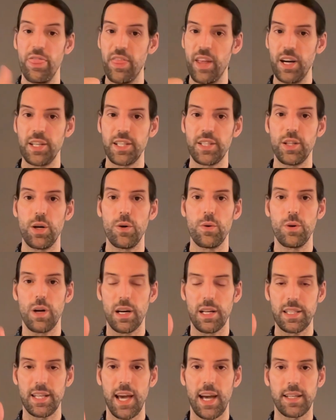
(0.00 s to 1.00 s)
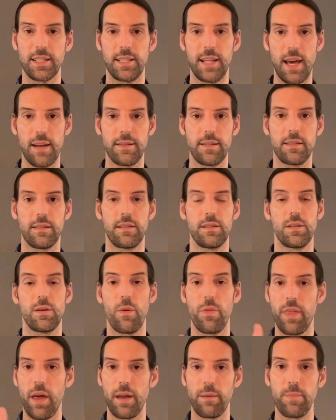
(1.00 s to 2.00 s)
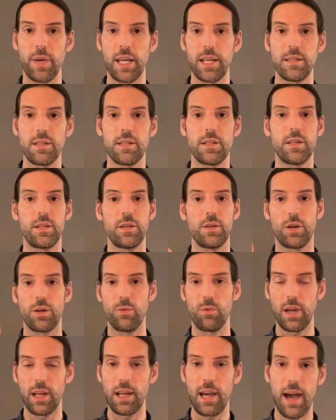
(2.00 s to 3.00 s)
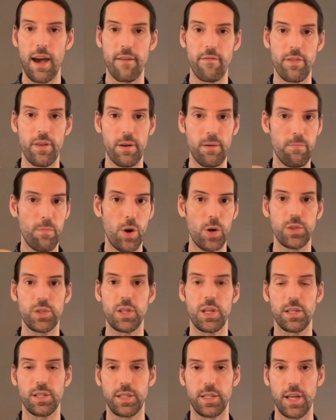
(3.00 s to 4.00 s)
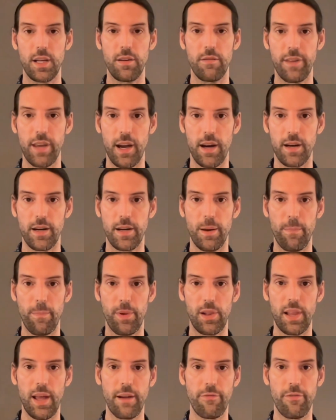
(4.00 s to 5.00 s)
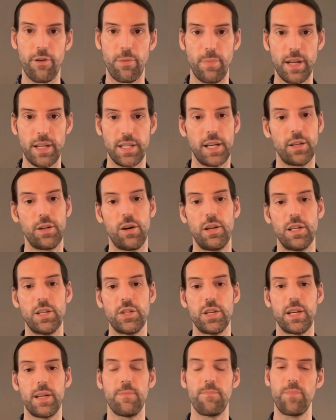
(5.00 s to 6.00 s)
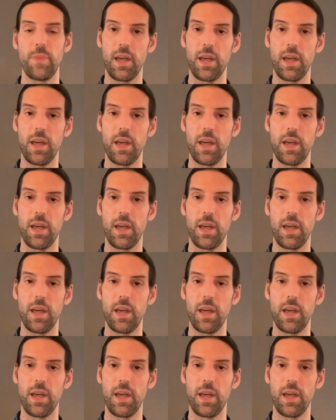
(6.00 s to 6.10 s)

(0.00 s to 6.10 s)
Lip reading: There is no tech debt. That means you can really have the most state-of-the-art platform and technology.